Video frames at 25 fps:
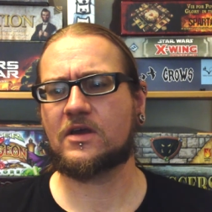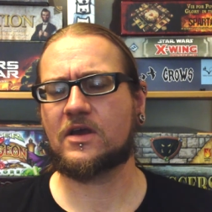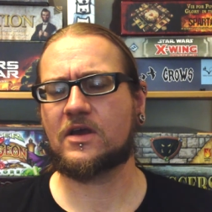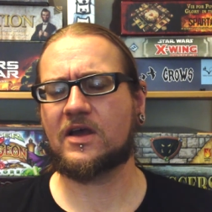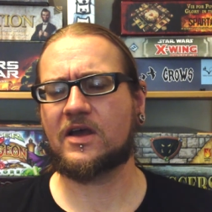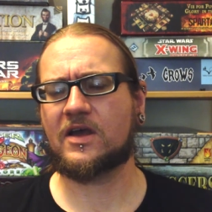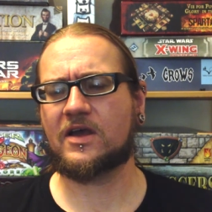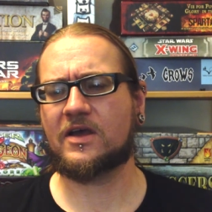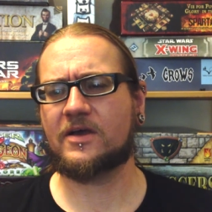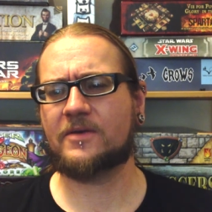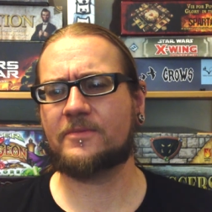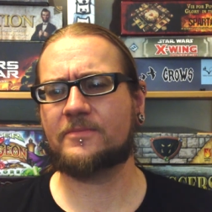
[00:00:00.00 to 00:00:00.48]

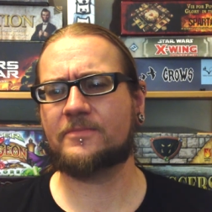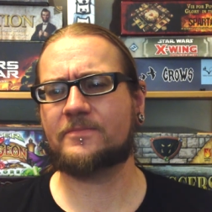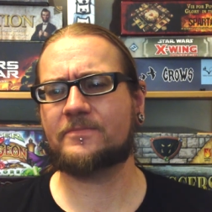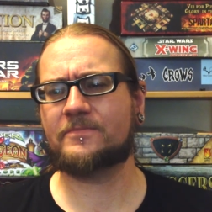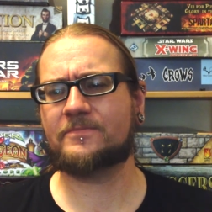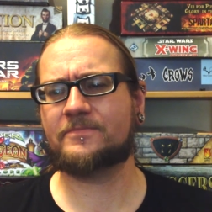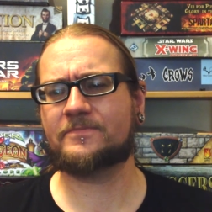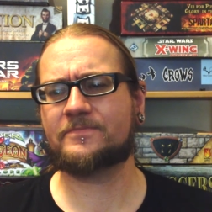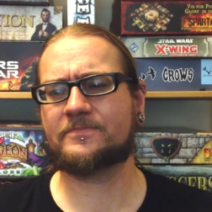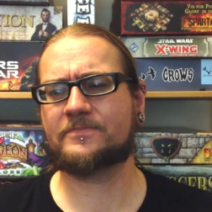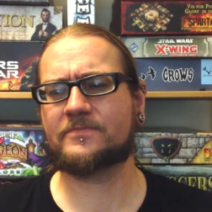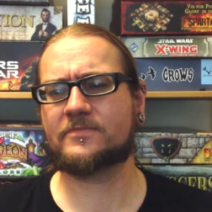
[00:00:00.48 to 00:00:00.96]

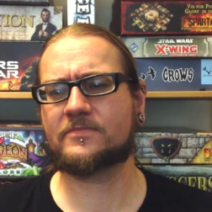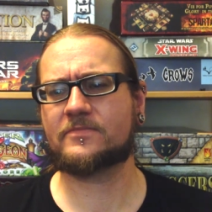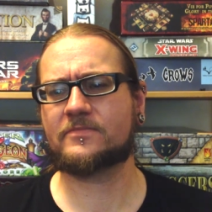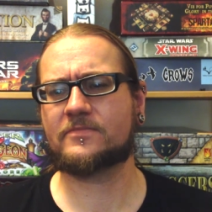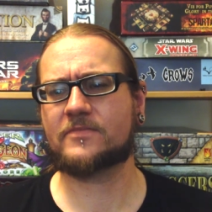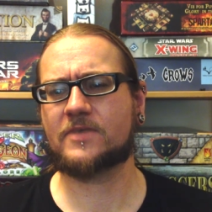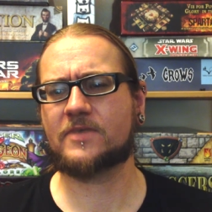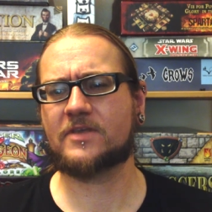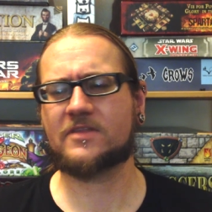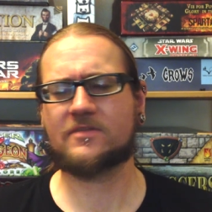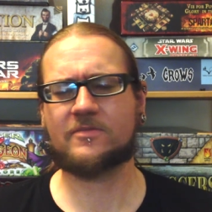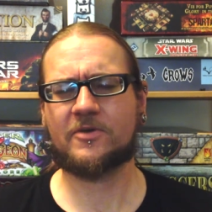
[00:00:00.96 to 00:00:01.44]
Um,
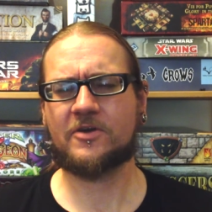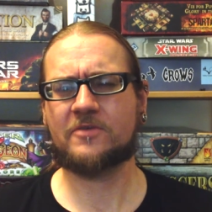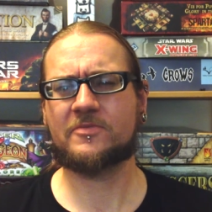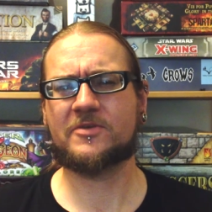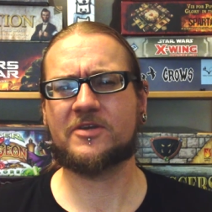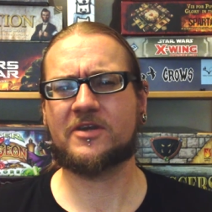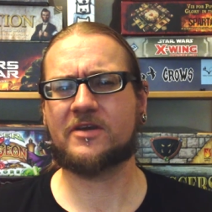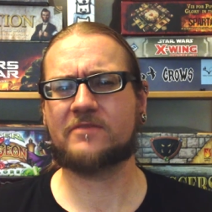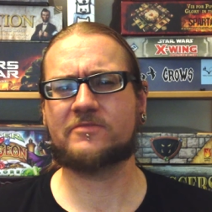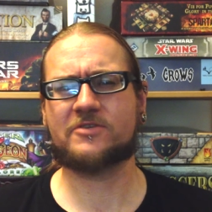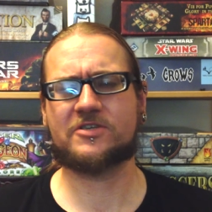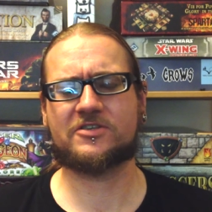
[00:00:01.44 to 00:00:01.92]
at the
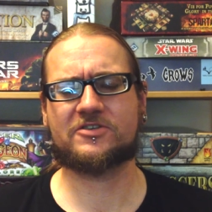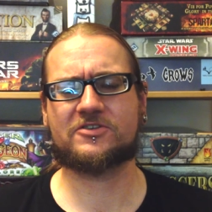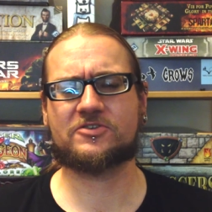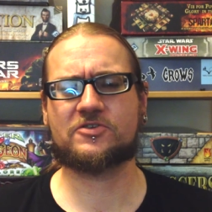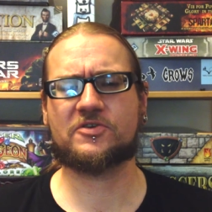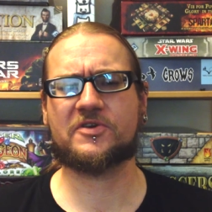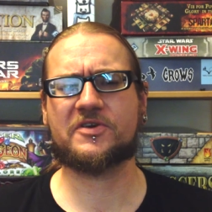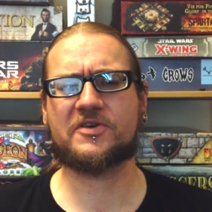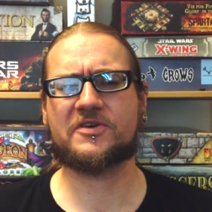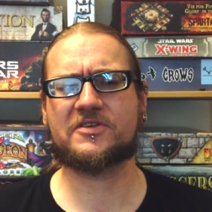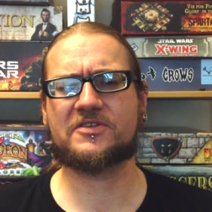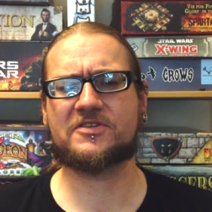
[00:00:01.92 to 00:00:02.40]
moment, I'm just
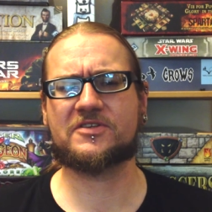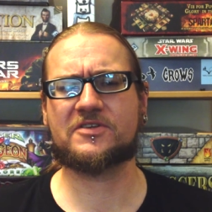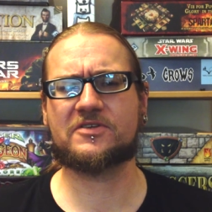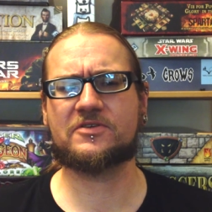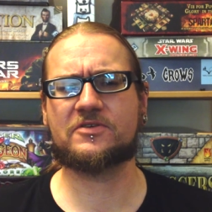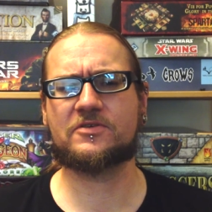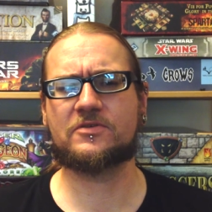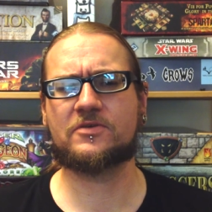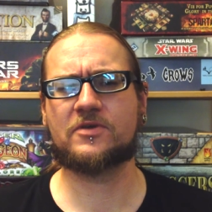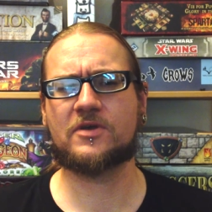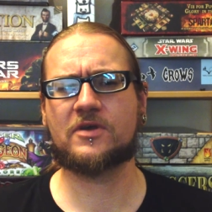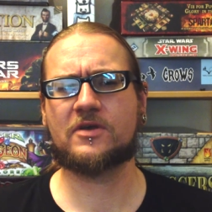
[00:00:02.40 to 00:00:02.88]
trying
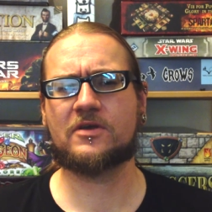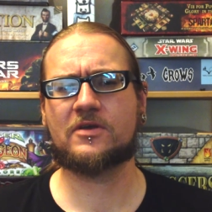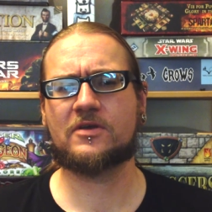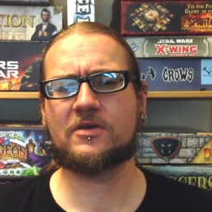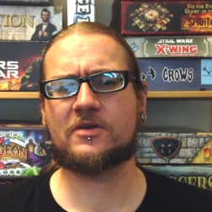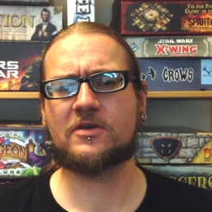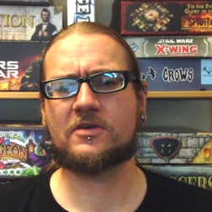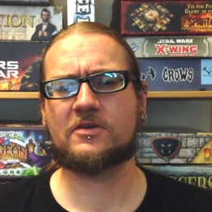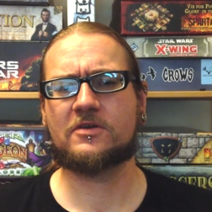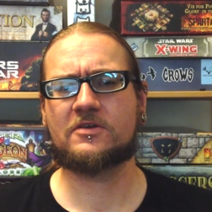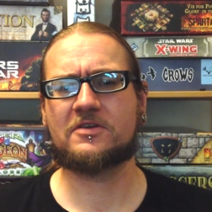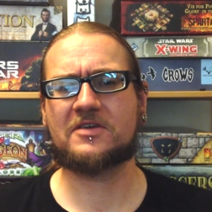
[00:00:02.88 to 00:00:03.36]
to
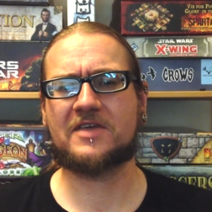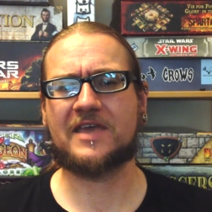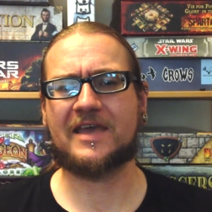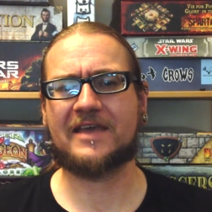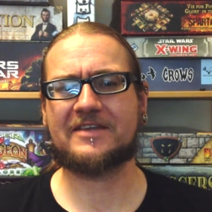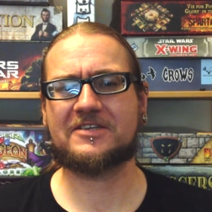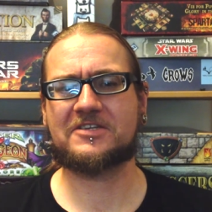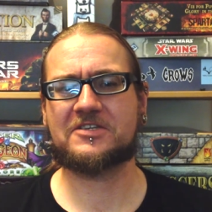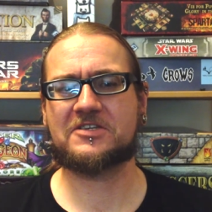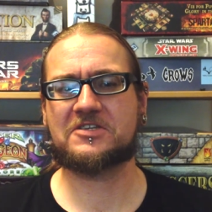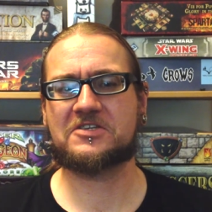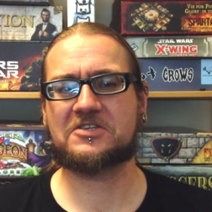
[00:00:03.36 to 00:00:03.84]

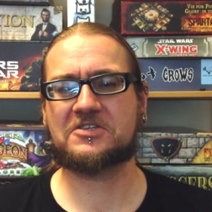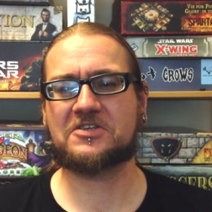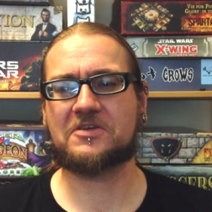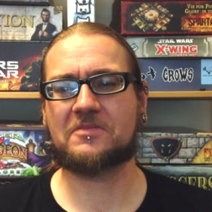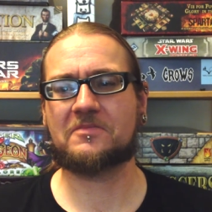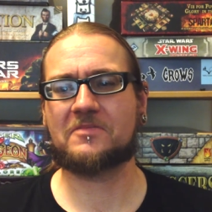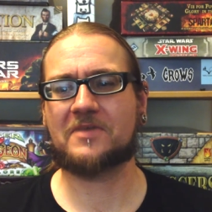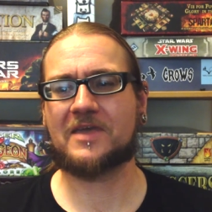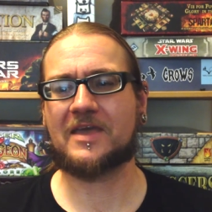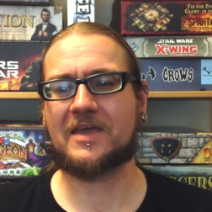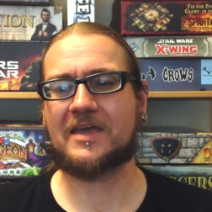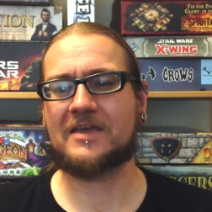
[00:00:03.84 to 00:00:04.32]
get
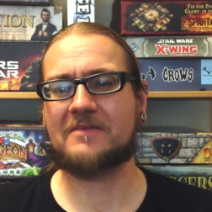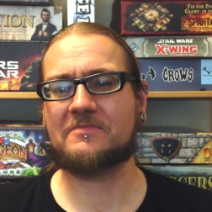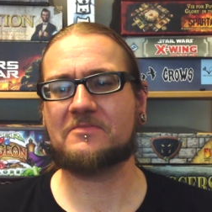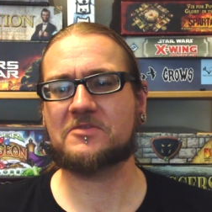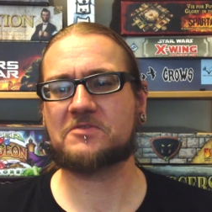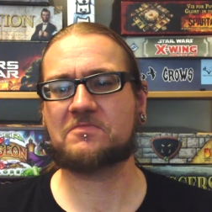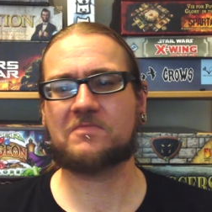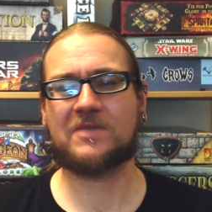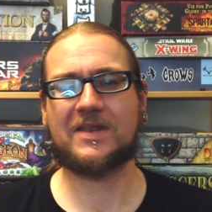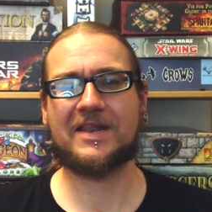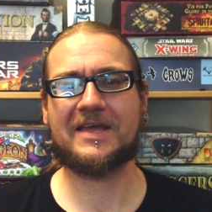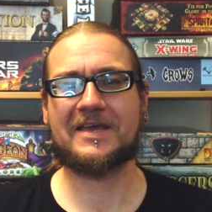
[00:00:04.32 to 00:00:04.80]
some games
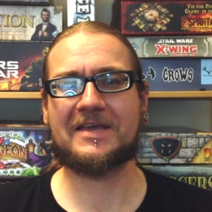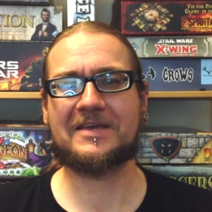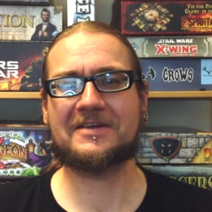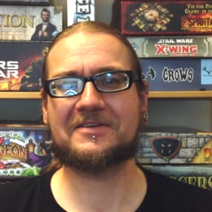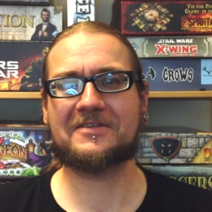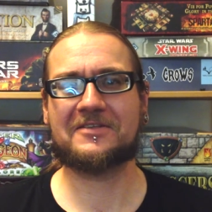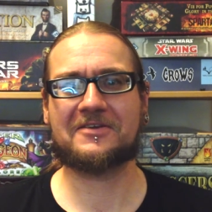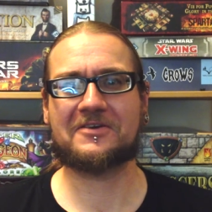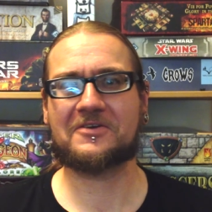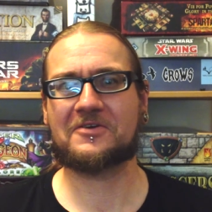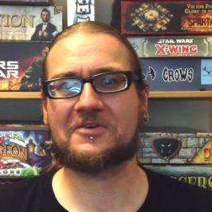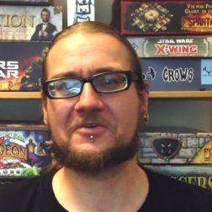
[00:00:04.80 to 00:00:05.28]
played
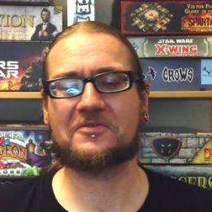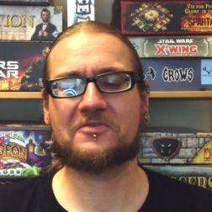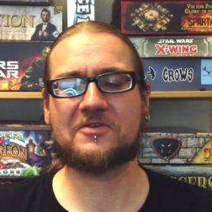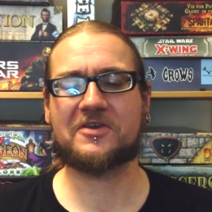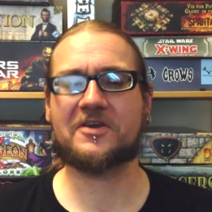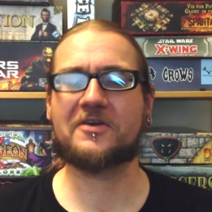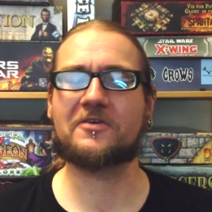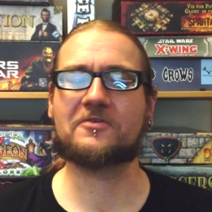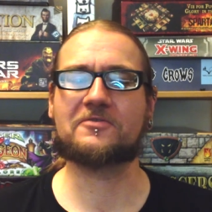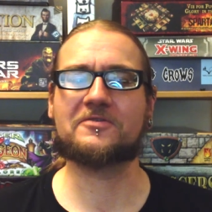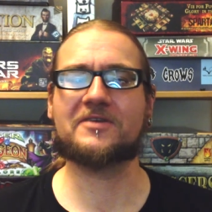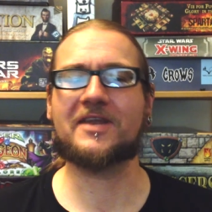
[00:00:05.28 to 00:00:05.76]
that I already
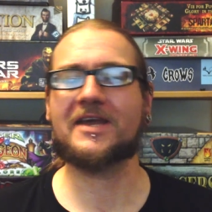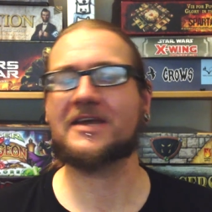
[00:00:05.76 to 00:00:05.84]
own.